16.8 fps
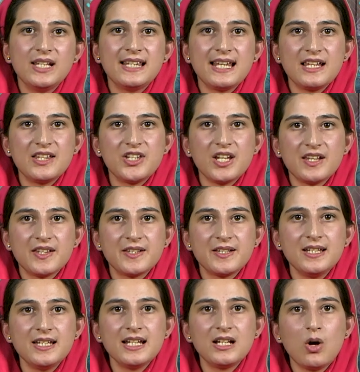
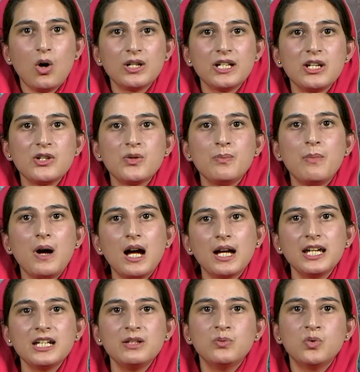adjusted according to
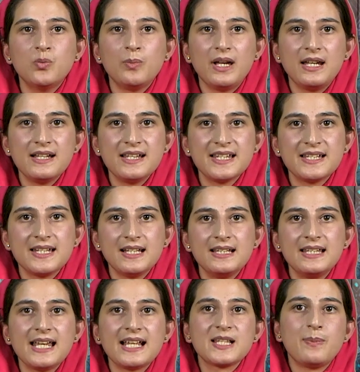market movements till
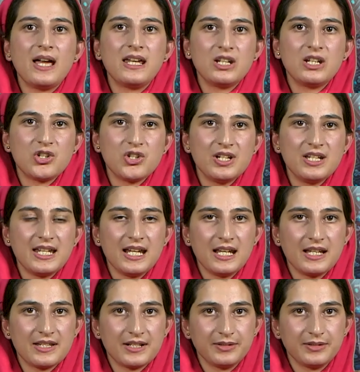the expiration date.